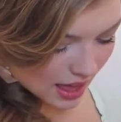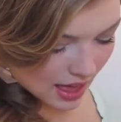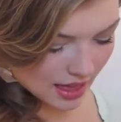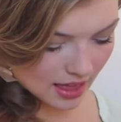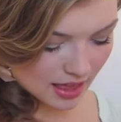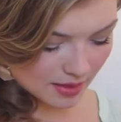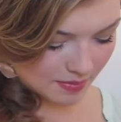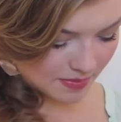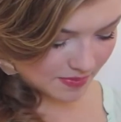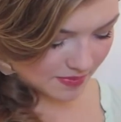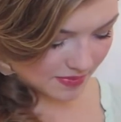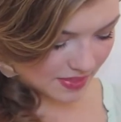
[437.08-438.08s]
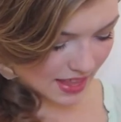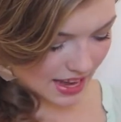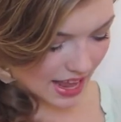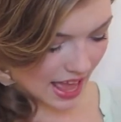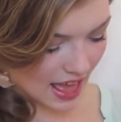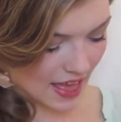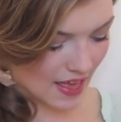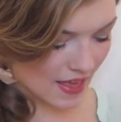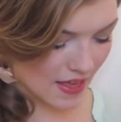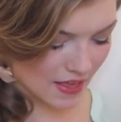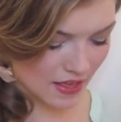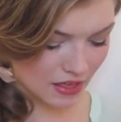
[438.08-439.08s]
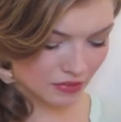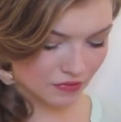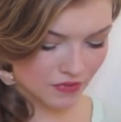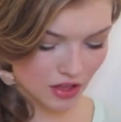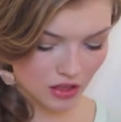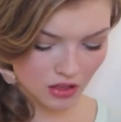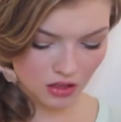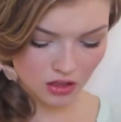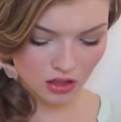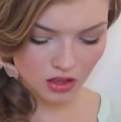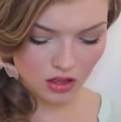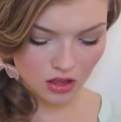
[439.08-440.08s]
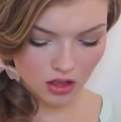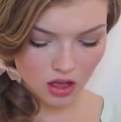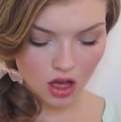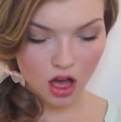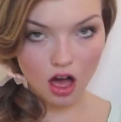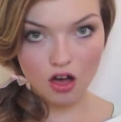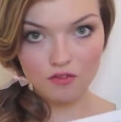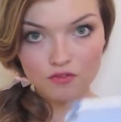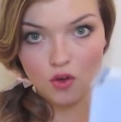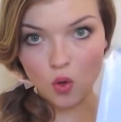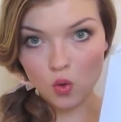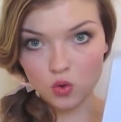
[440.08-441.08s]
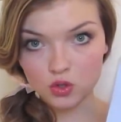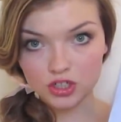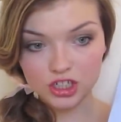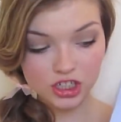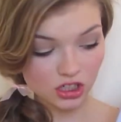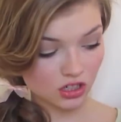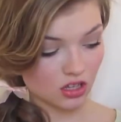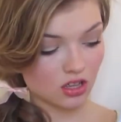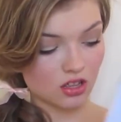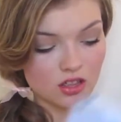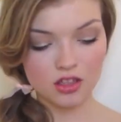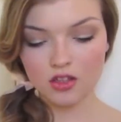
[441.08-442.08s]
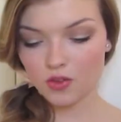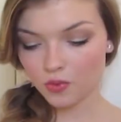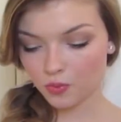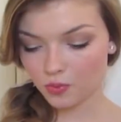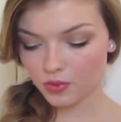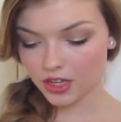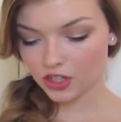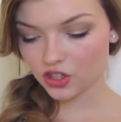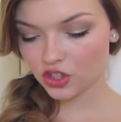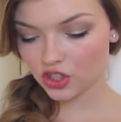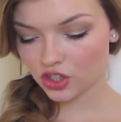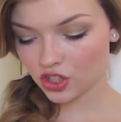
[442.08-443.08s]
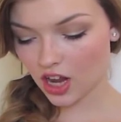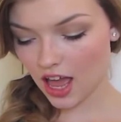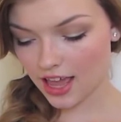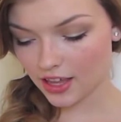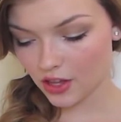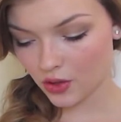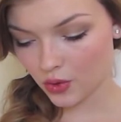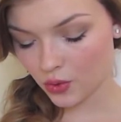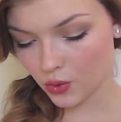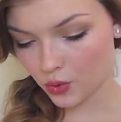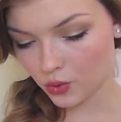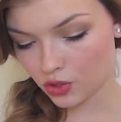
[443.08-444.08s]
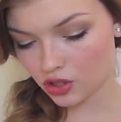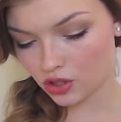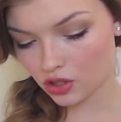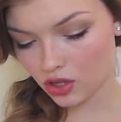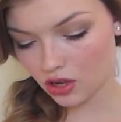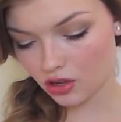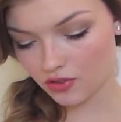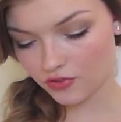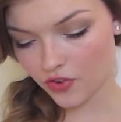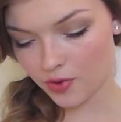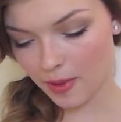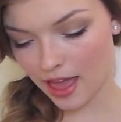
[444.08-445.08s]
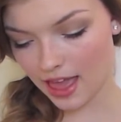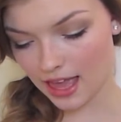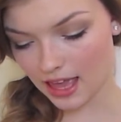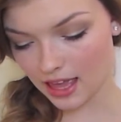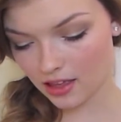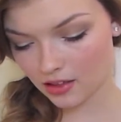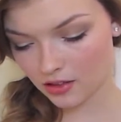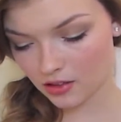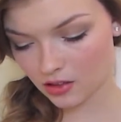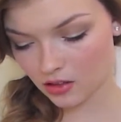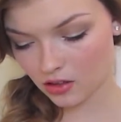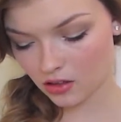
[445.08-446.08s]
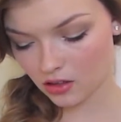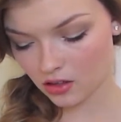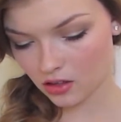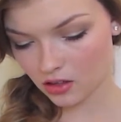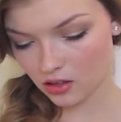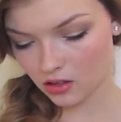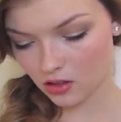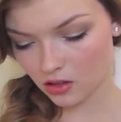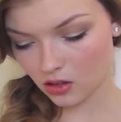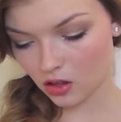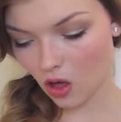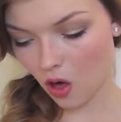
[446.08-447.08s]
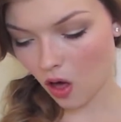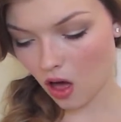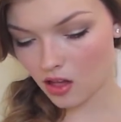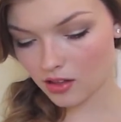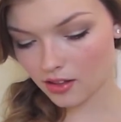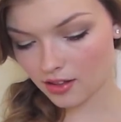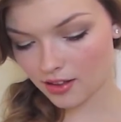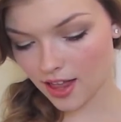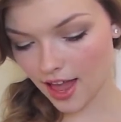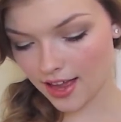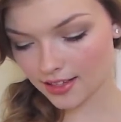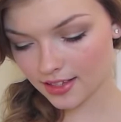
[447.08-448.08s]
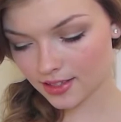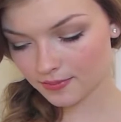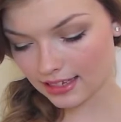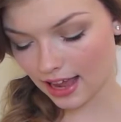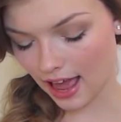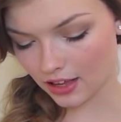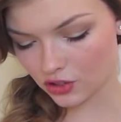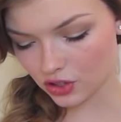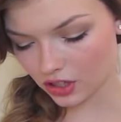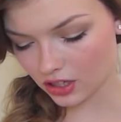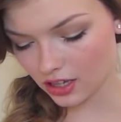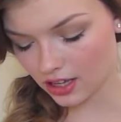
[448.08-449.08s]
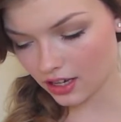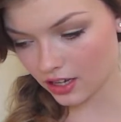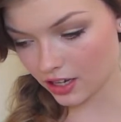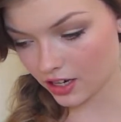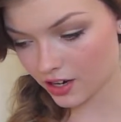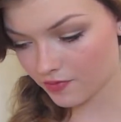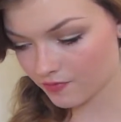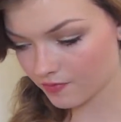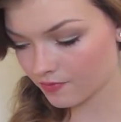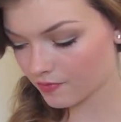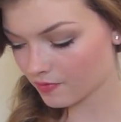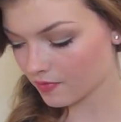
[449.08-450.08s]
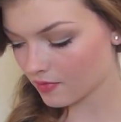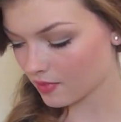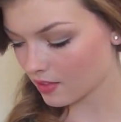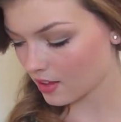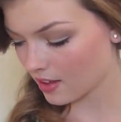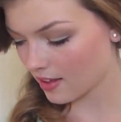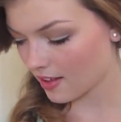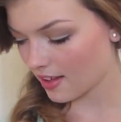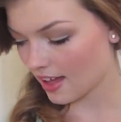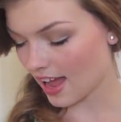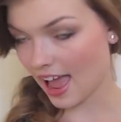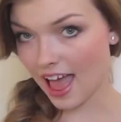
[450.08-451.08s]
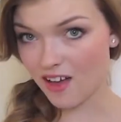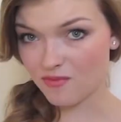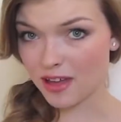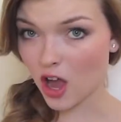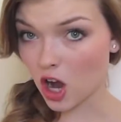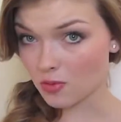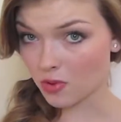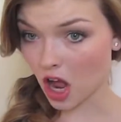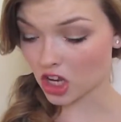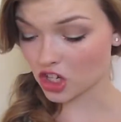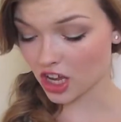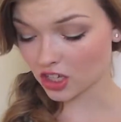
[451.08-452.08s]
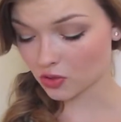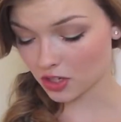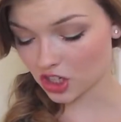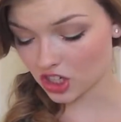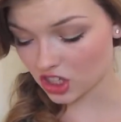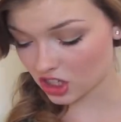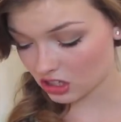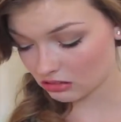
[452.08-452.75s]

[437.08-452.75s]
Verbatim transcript: Um, then I have a folder which I use for my law class actually in here. I have my art project which is